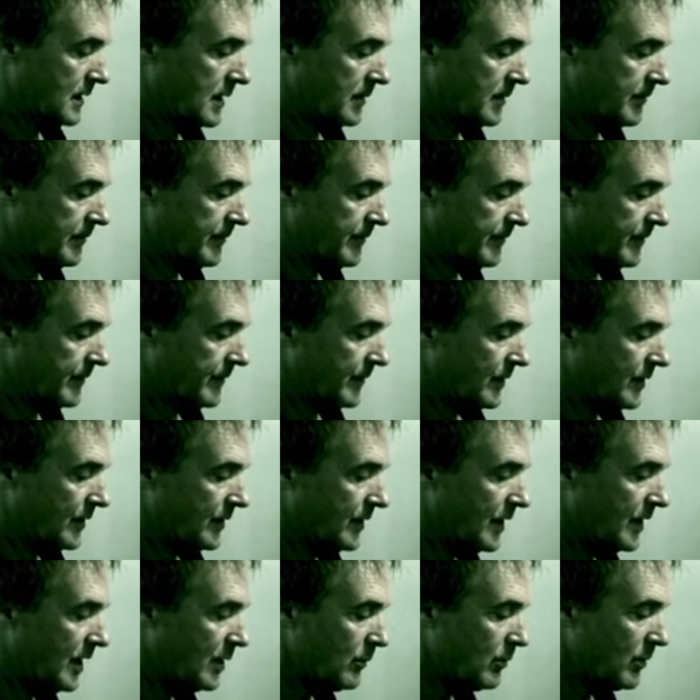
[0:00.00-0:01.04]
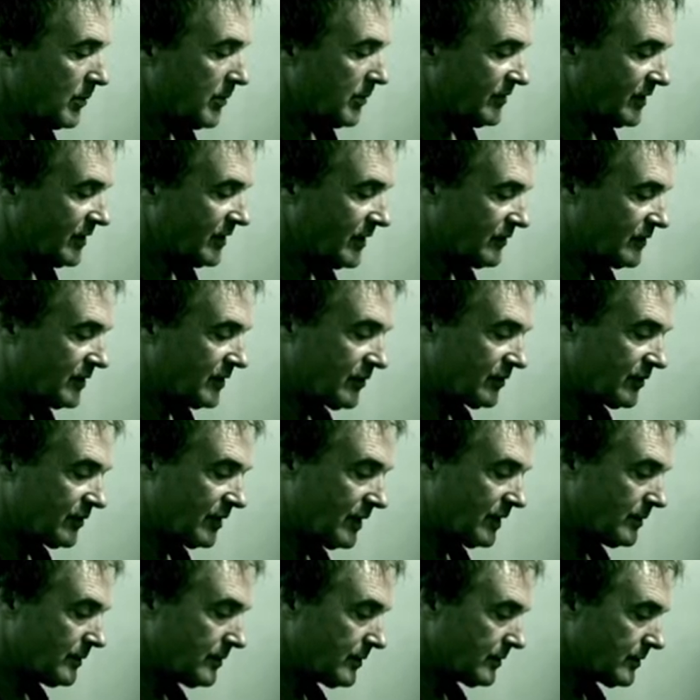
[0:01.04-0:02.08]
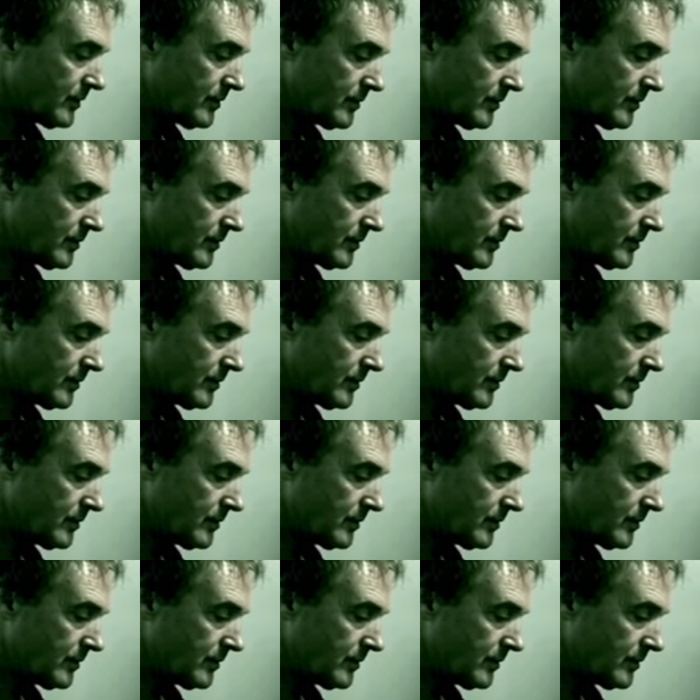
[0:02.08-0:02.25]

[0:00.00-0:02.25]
it? The note we're missing is this note.